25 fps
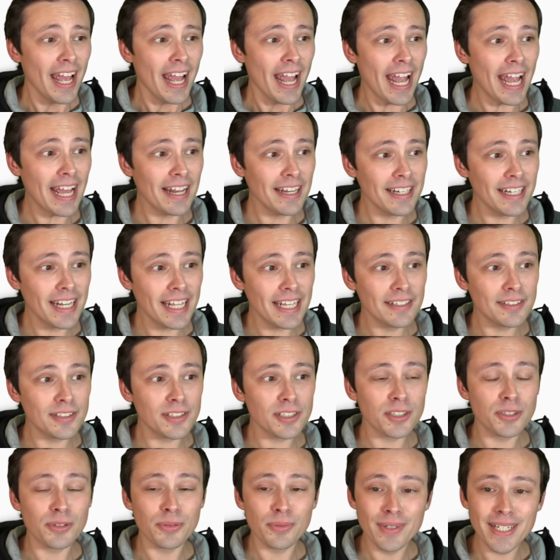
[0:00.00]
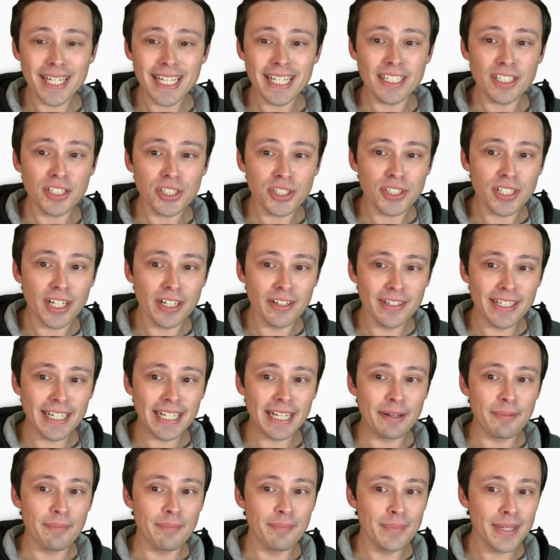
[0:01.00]
and in a screen
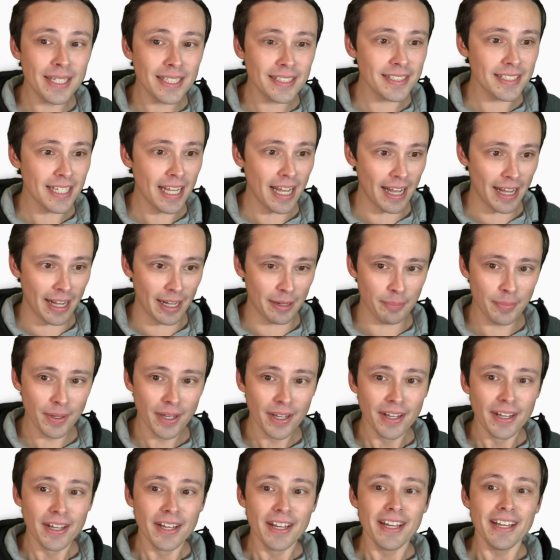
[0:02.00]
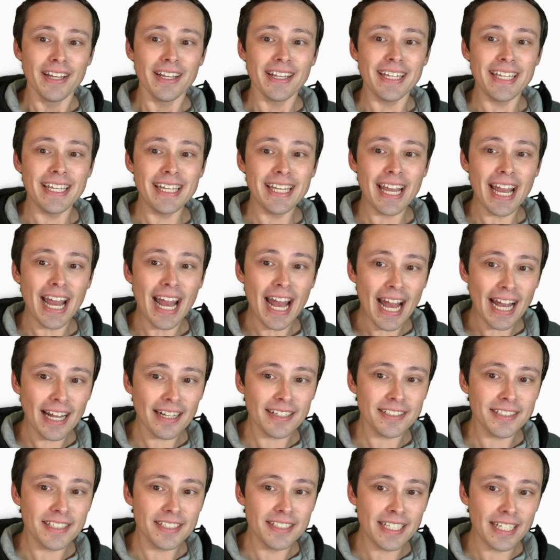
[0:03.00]
sharing mishap, he
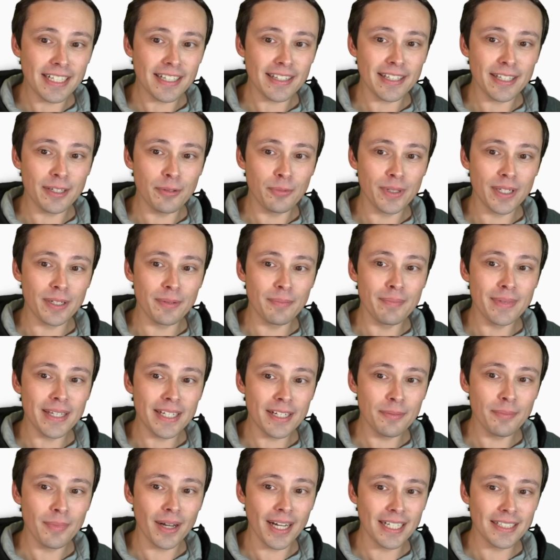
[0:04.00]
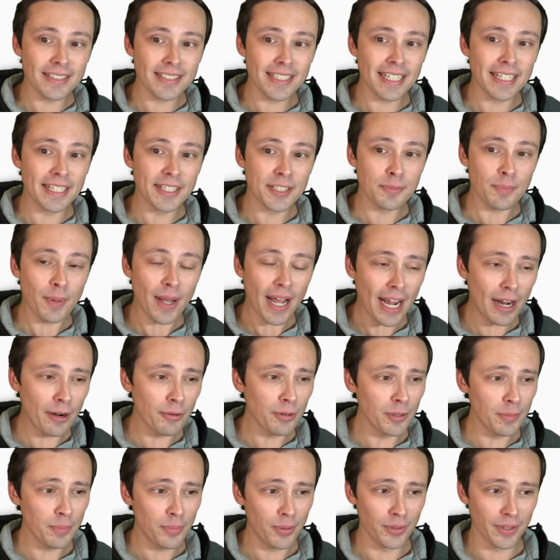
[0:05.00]
accidentally, when minimizing his
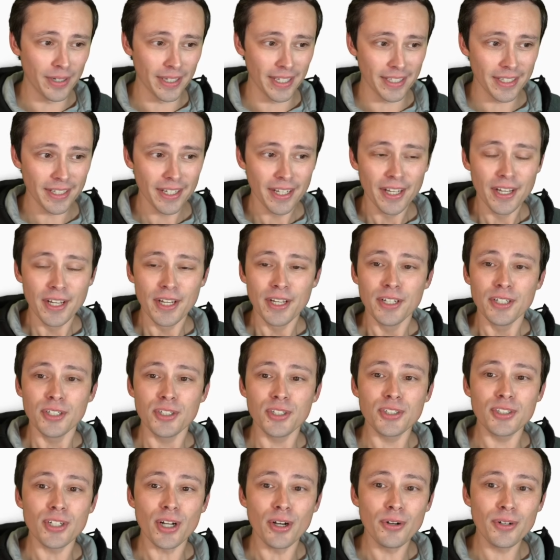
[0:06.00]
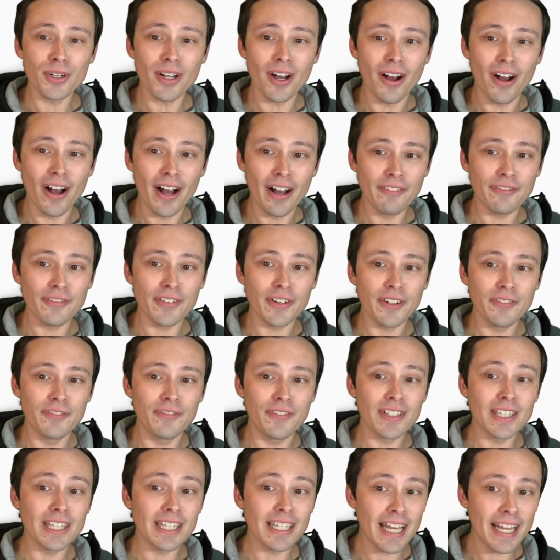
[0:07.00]
PowerPoint, showed off
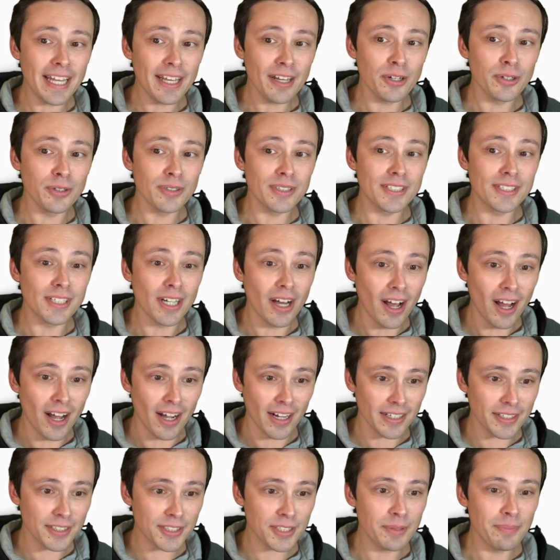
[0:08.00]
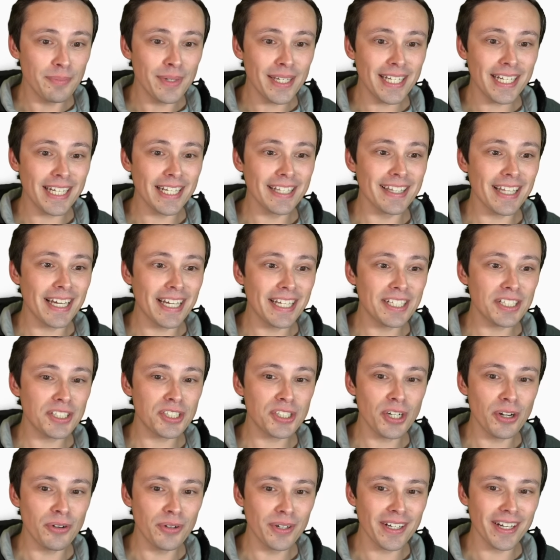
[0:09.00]
Vallejo docs, meaning that
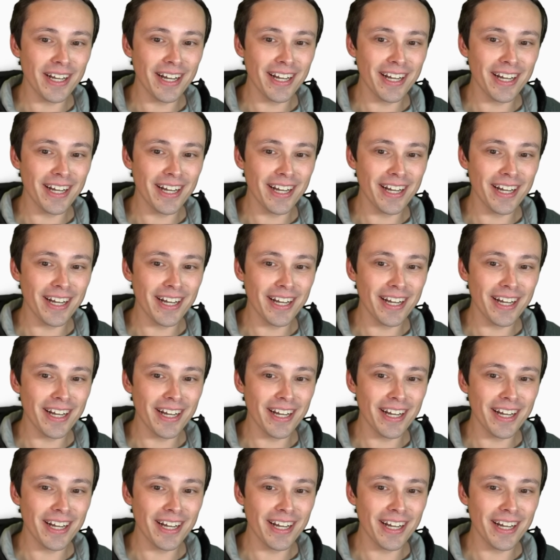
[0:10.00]
showing uh,